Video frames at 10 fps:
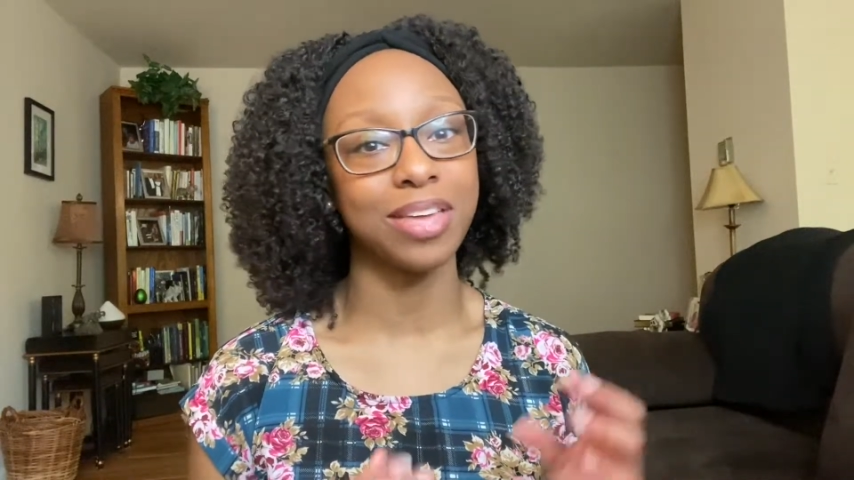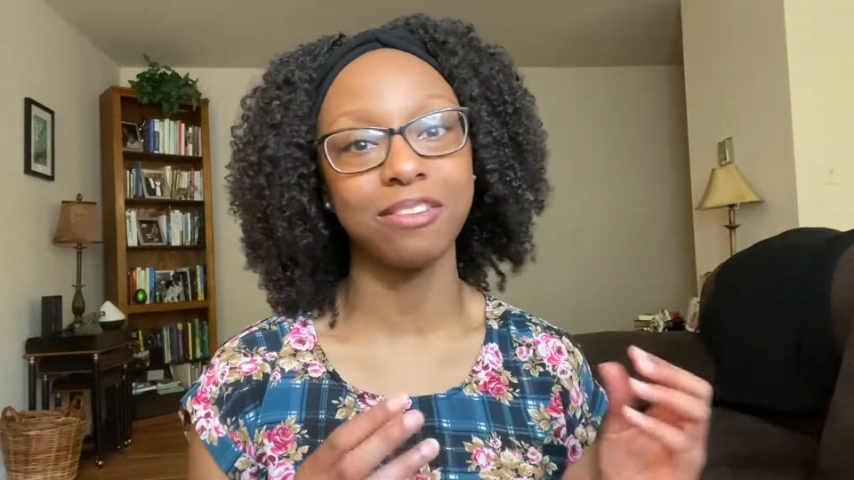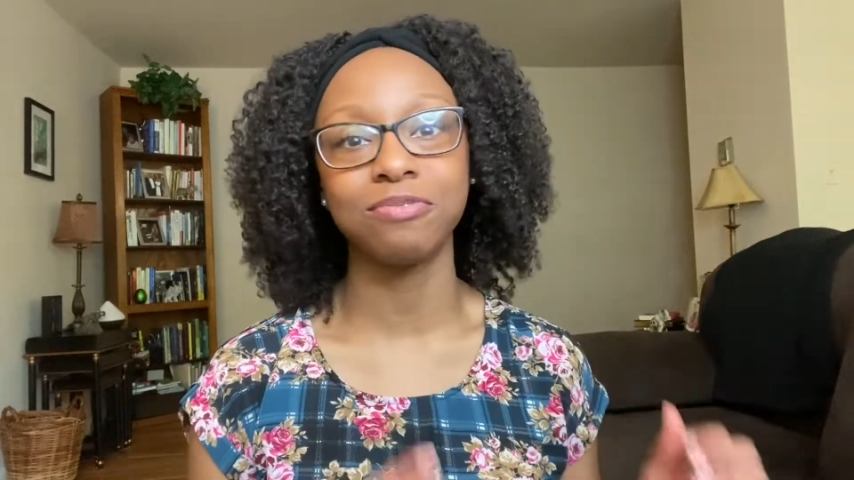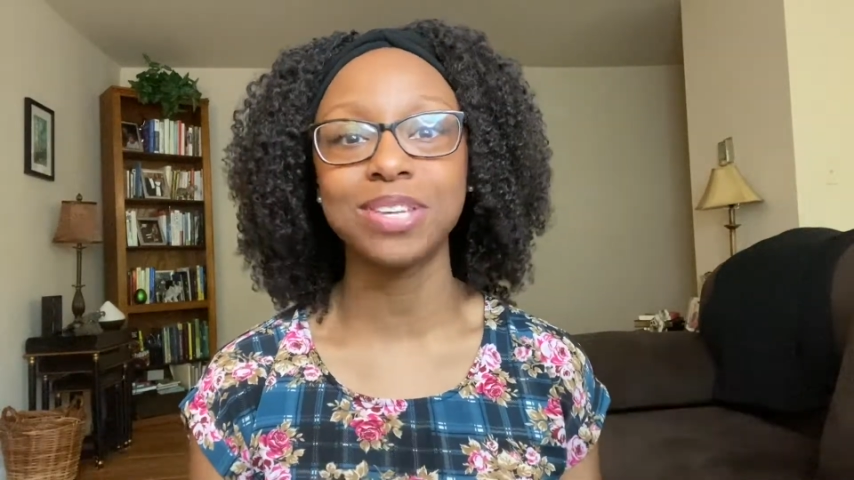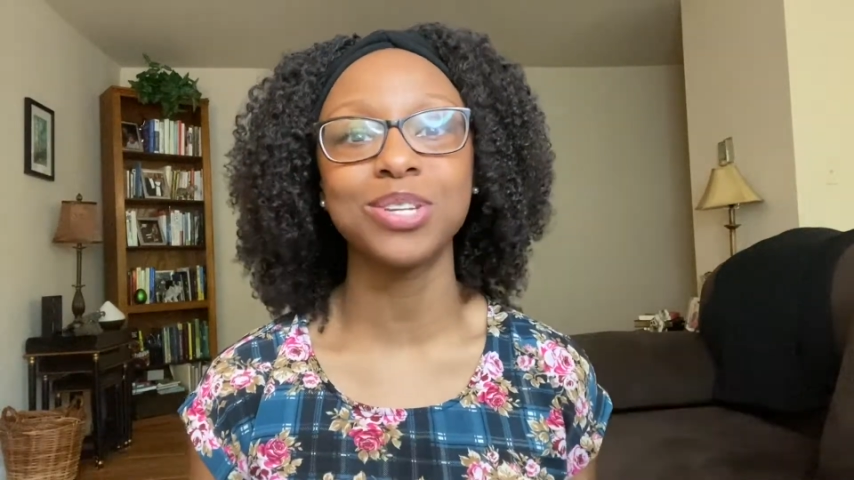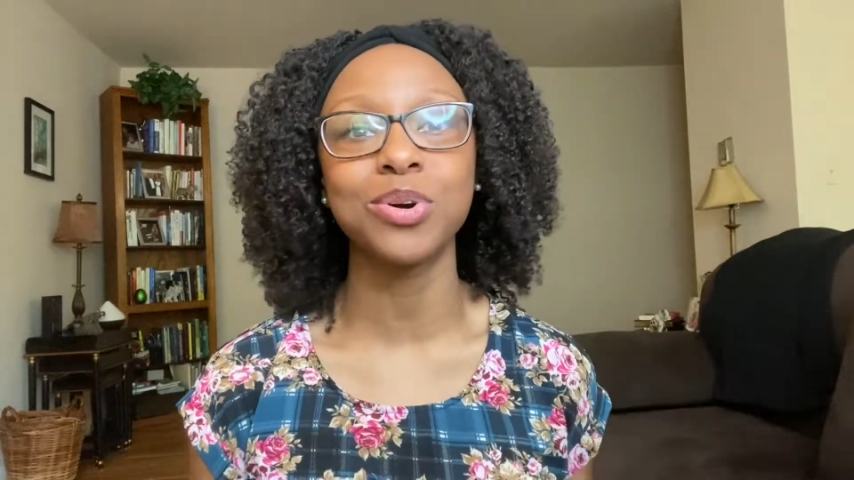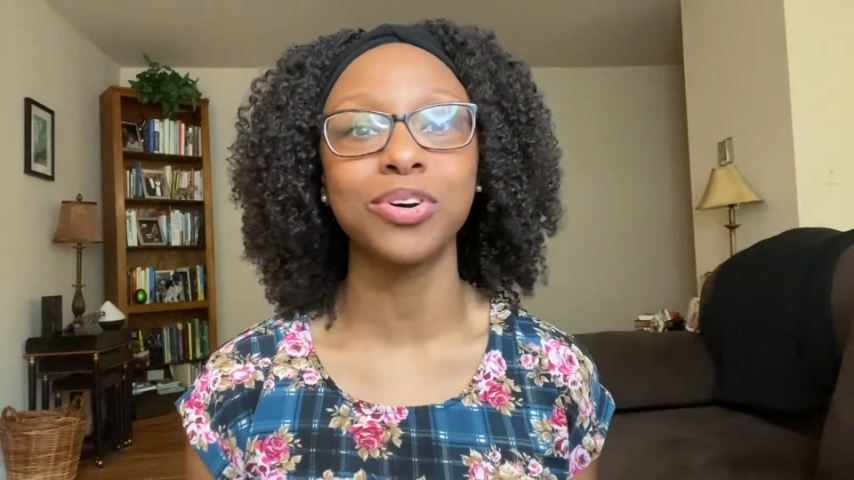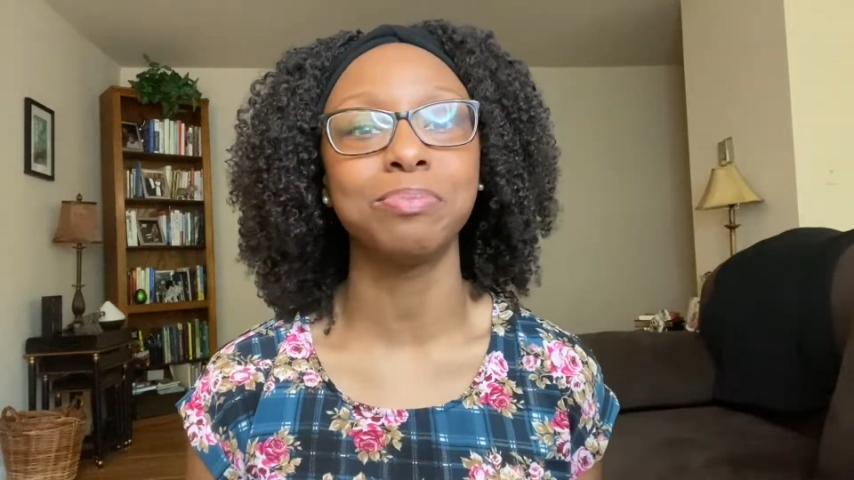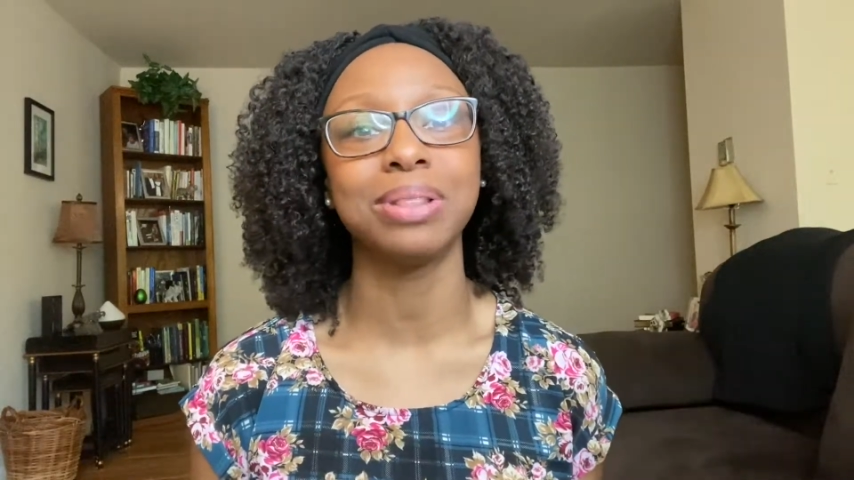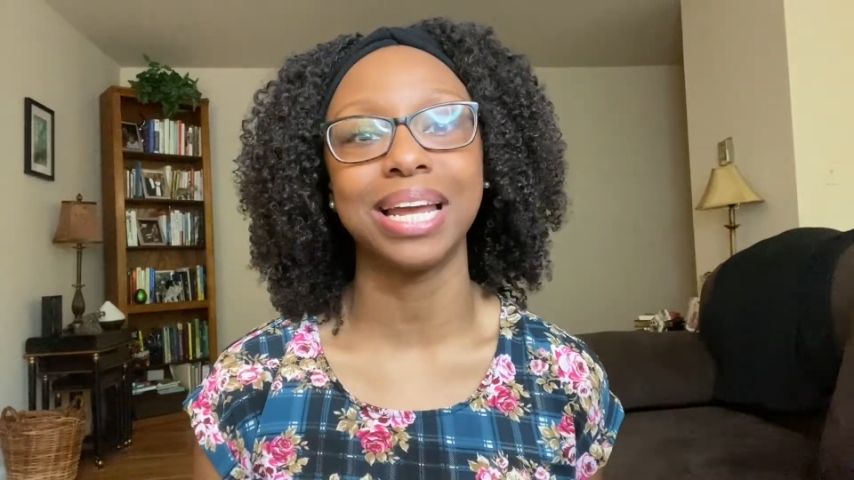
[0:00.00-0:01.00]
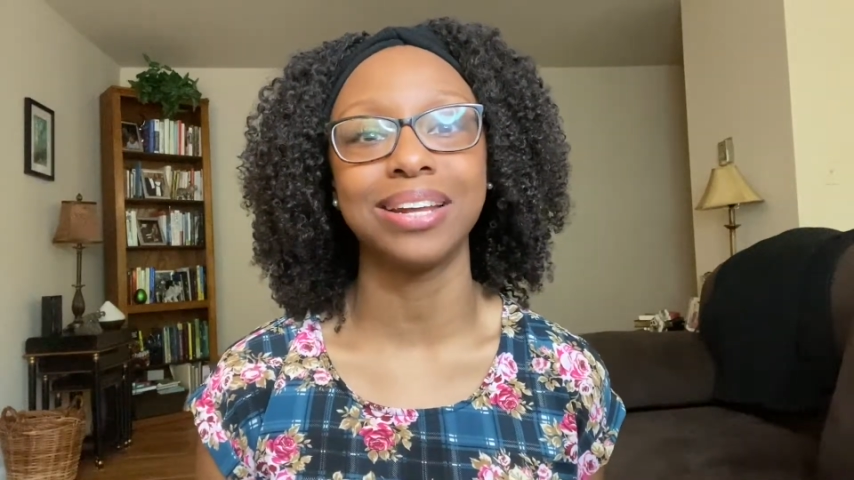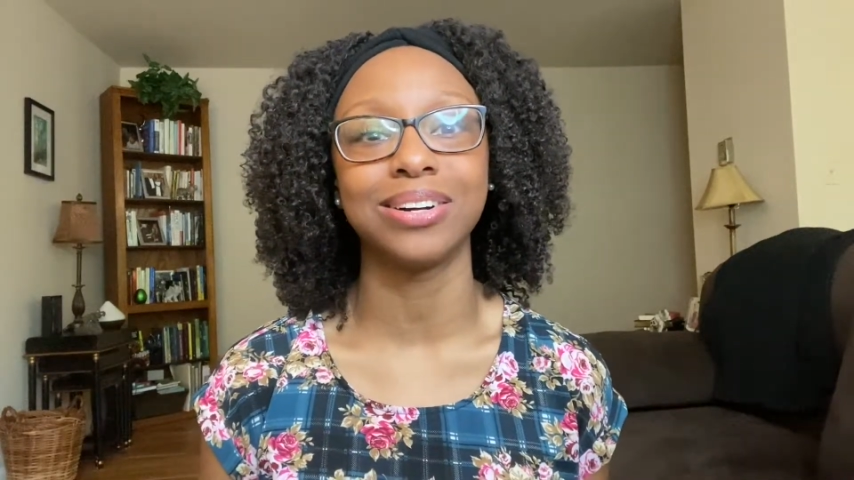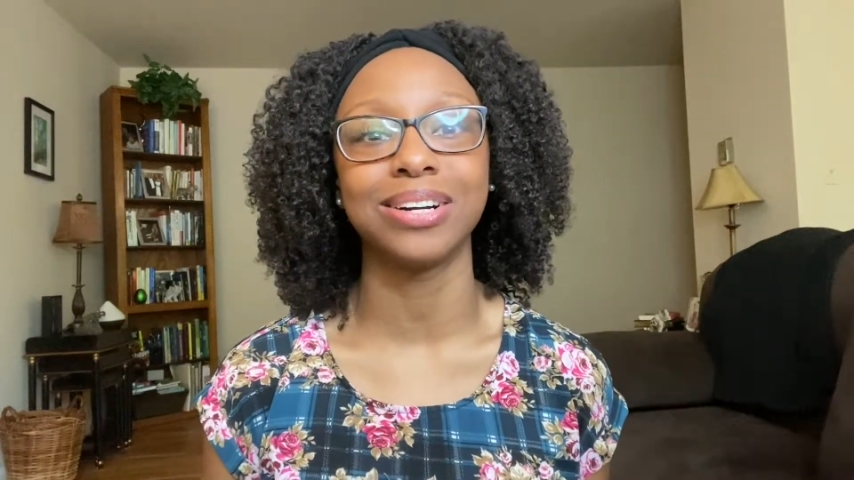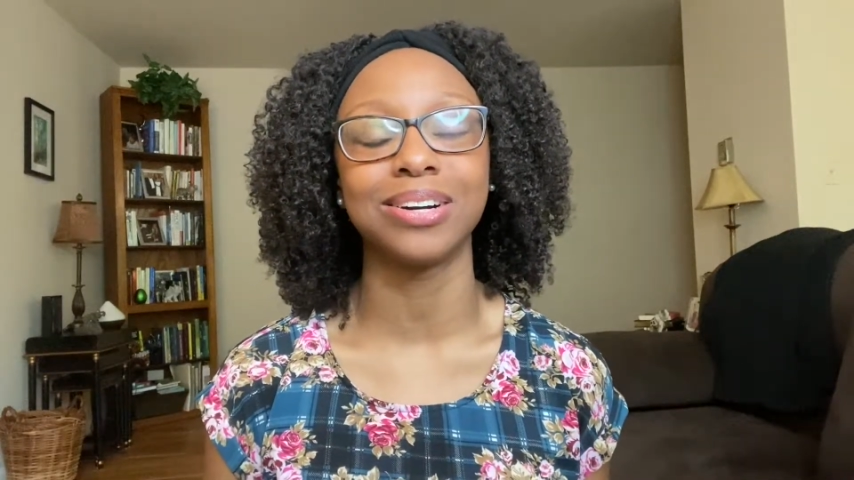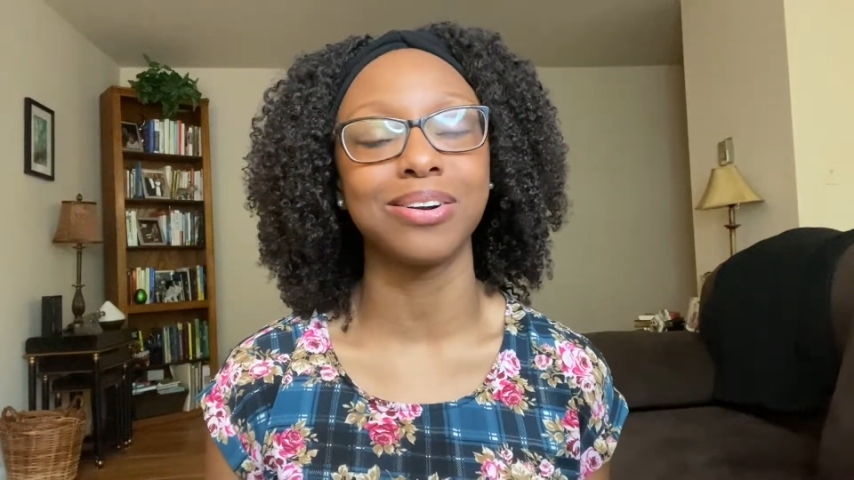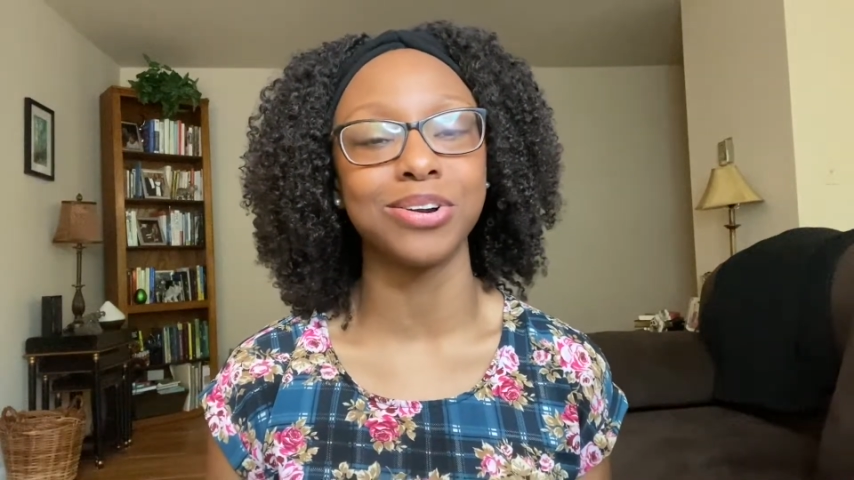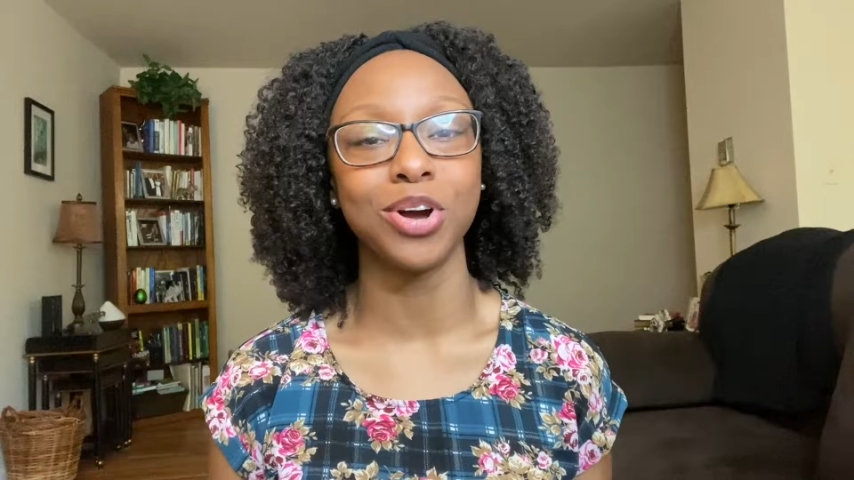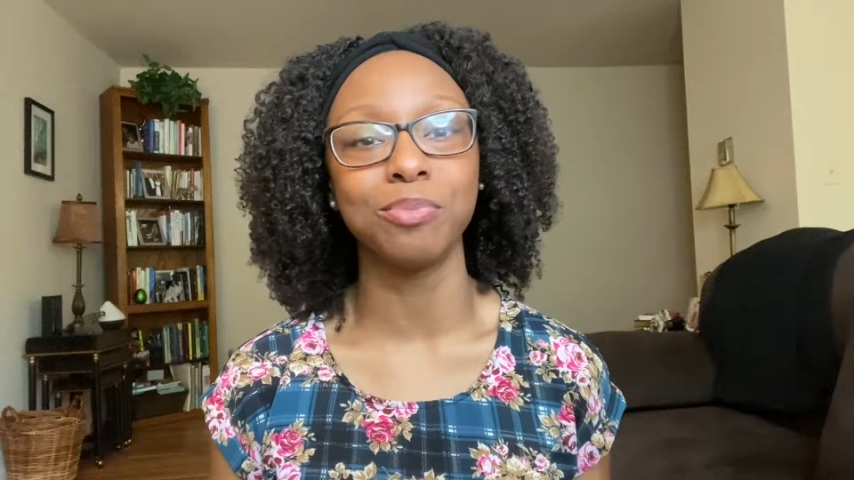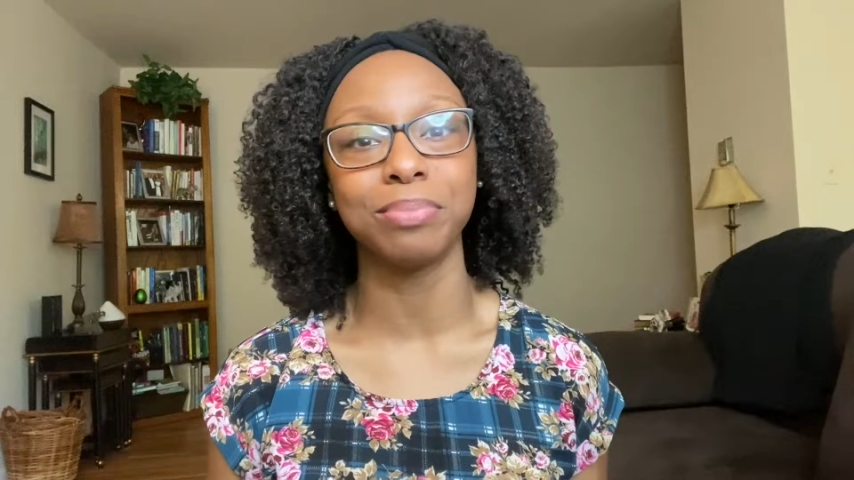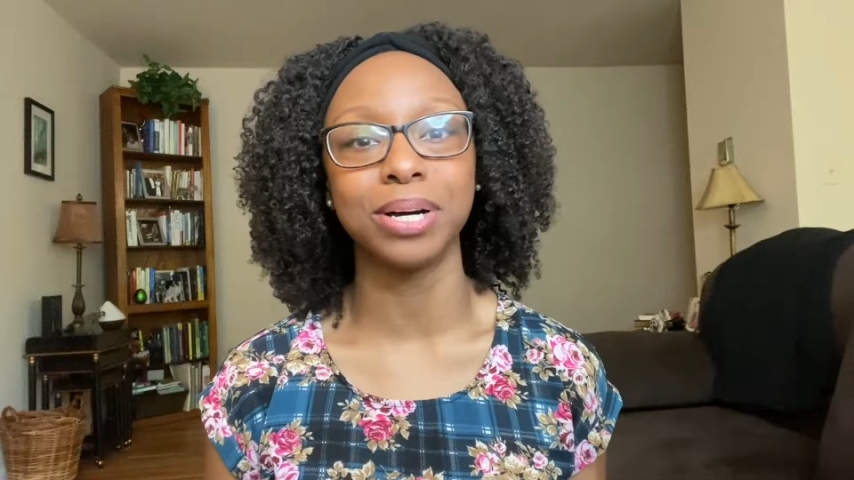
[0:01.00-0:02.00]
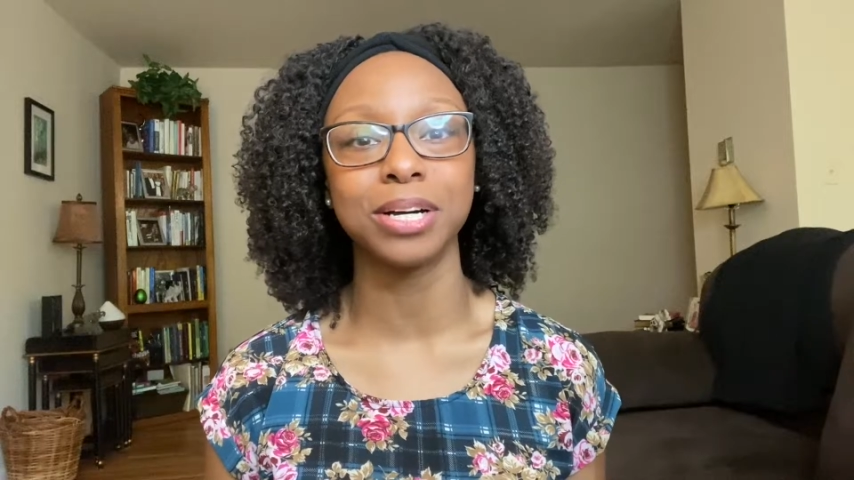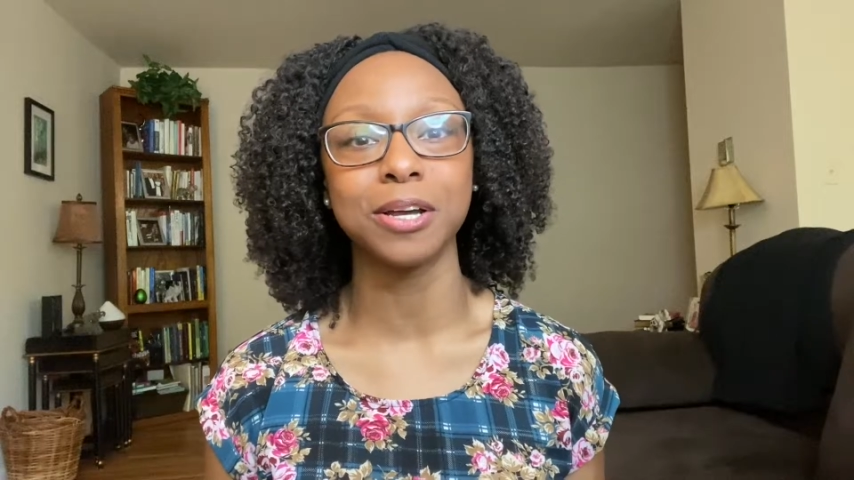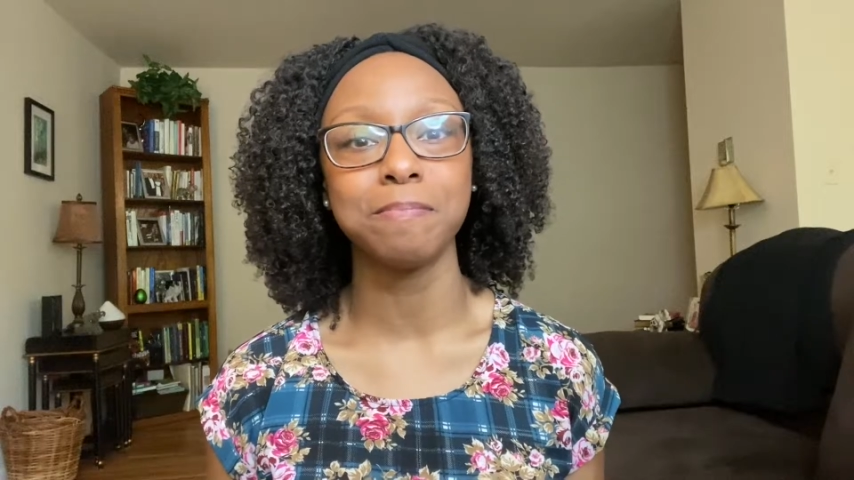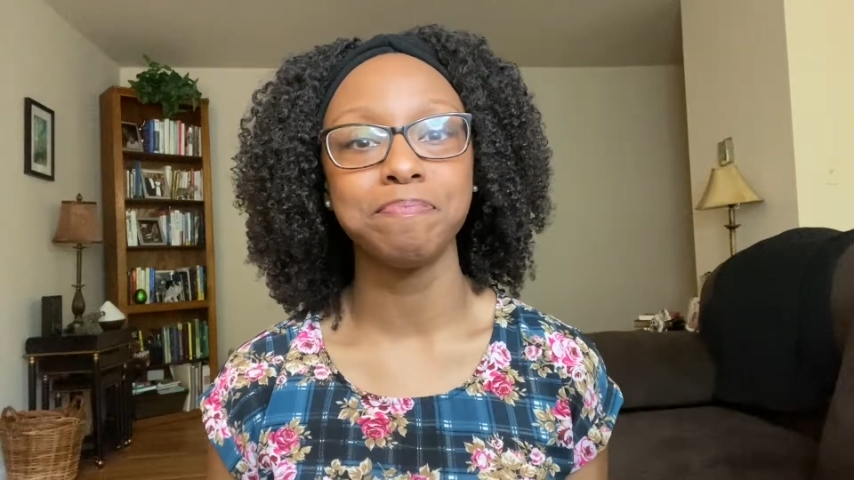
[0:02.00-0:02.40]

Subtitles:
a physical planner or notebook,